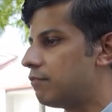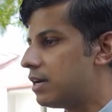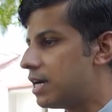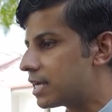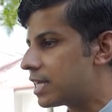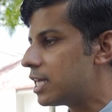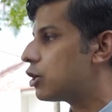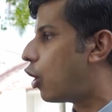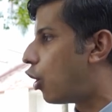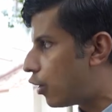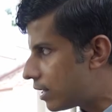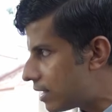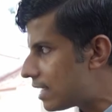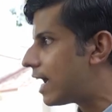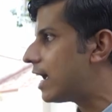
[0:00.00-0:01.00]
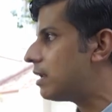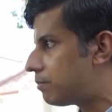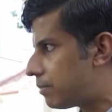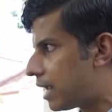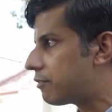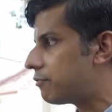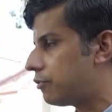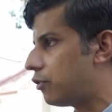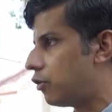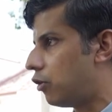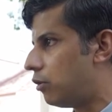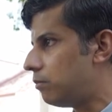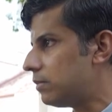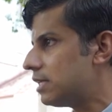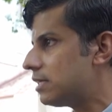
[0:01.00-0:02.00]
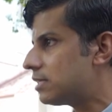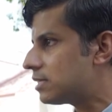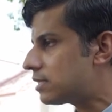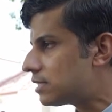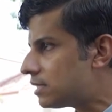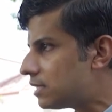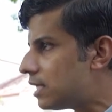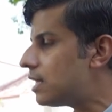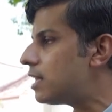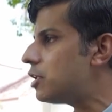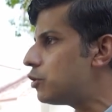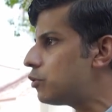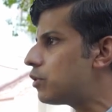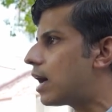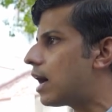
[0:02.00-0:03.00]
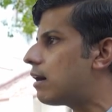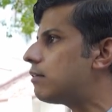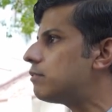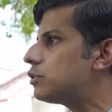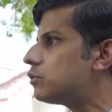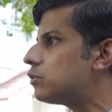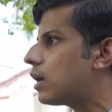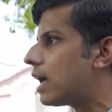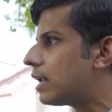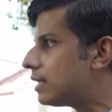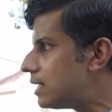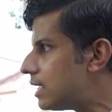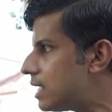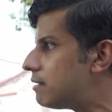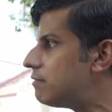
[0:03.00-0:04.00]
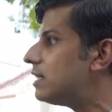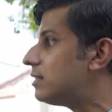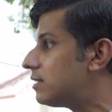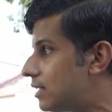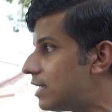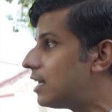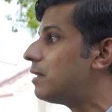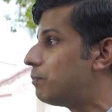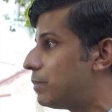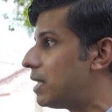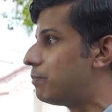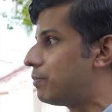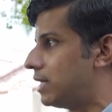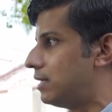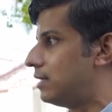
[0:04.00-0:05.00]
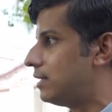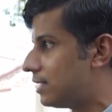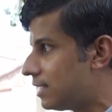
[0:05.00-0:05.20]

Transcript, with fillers: working online platform, still you have to deal with real people,